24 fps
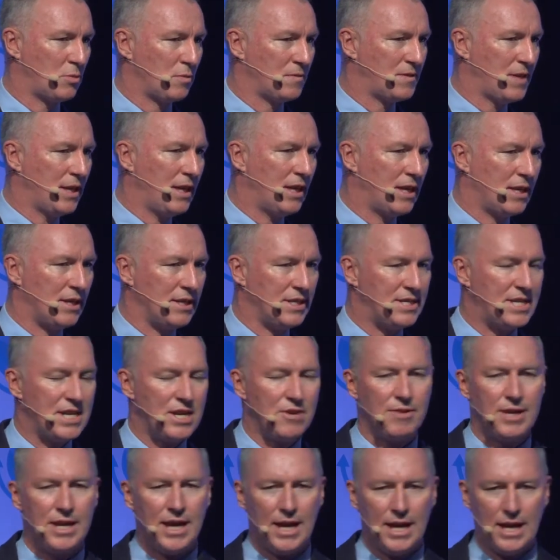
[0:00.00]
We've seen it in
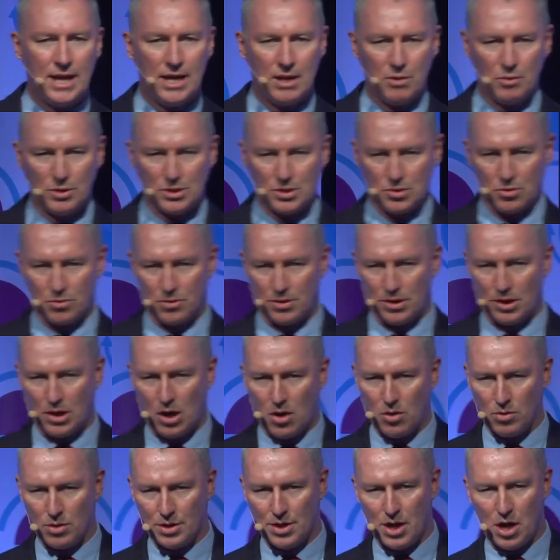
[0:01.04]
dairy here, we saw it in
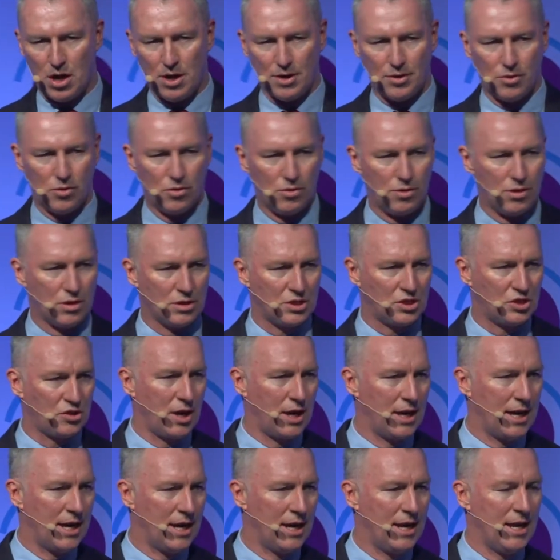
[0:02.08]
coal and iron ore in
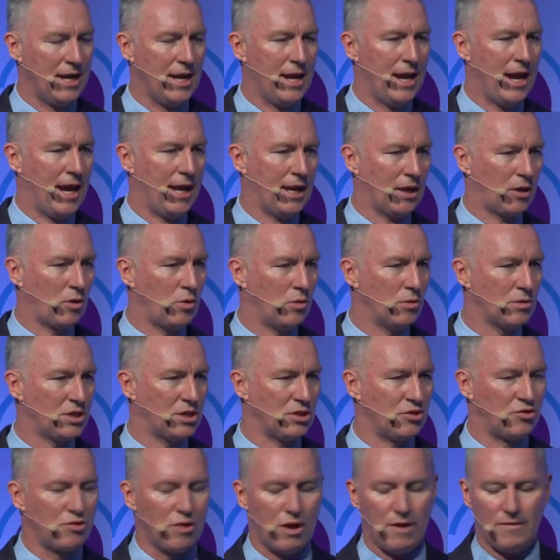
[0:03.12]
Australia, and of course the
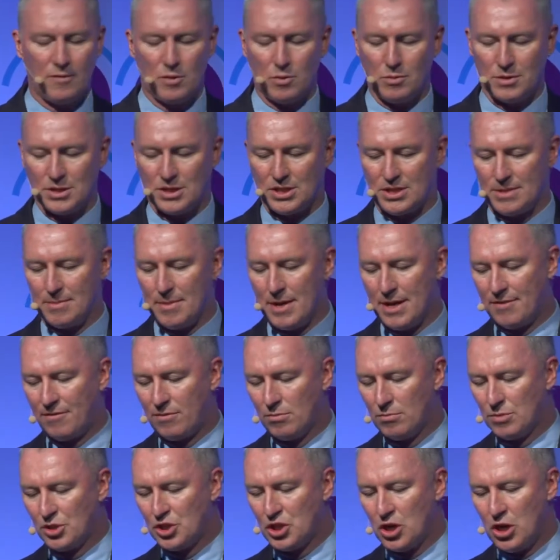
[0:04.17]
driver was demand
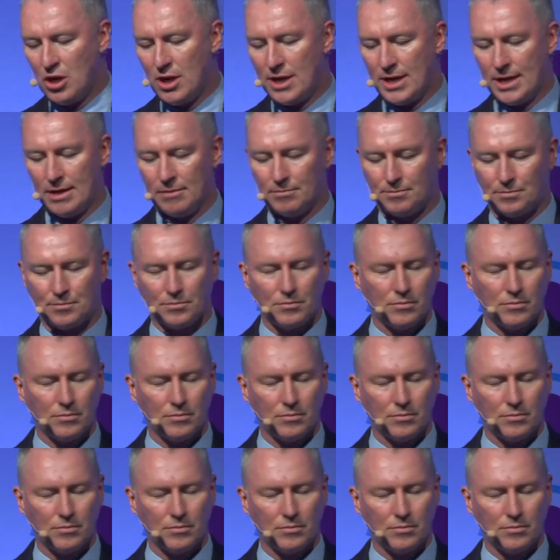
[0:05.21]
from China.